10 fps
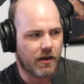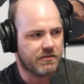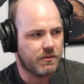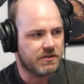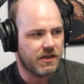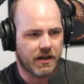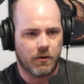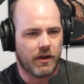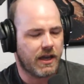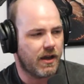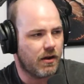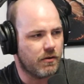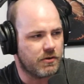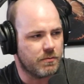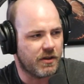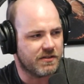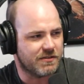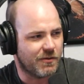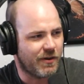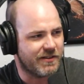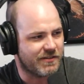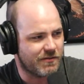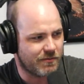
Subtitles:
I also want to see it here. Well, I can't go 2 places at once.